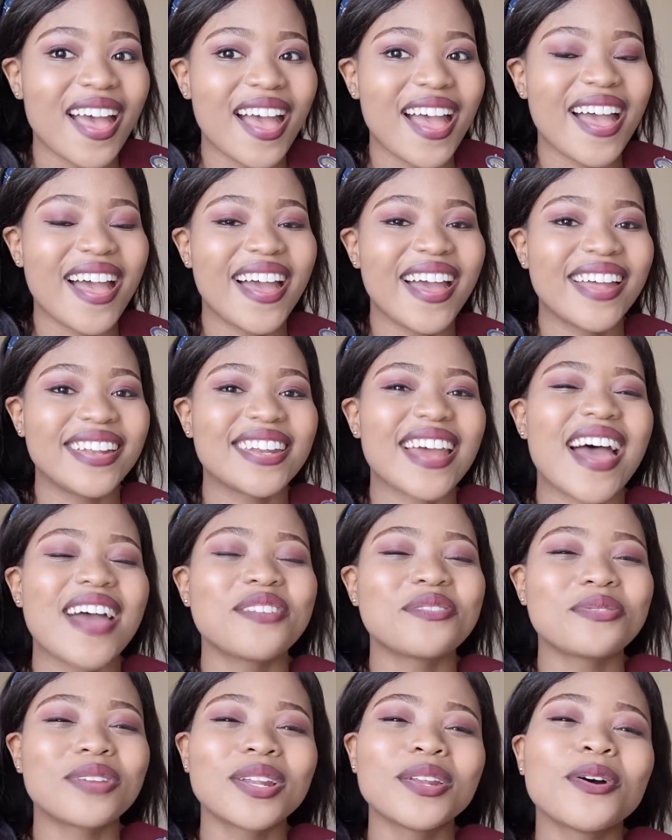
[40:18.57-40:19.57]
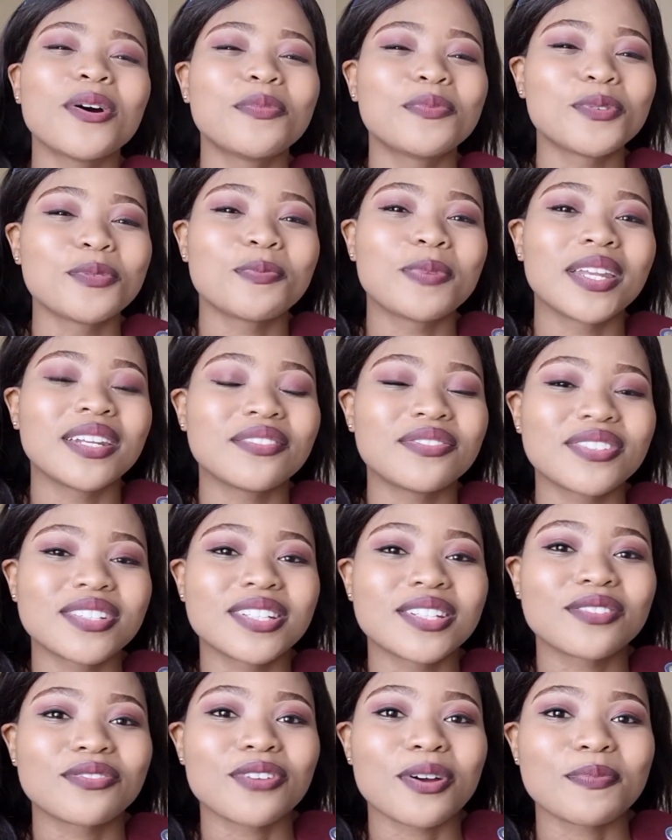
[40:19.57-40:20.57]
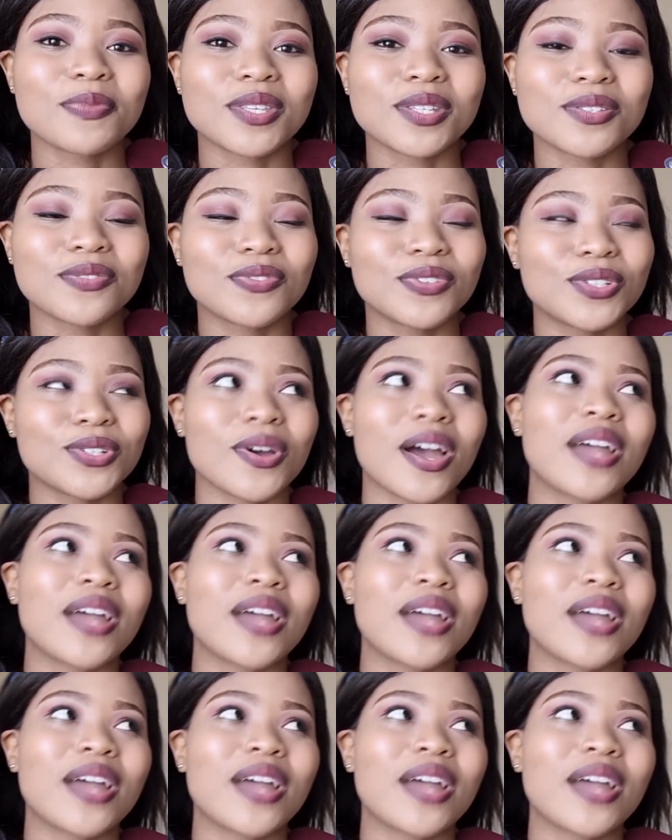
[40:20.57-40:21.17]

And I really hope you benefited from this video.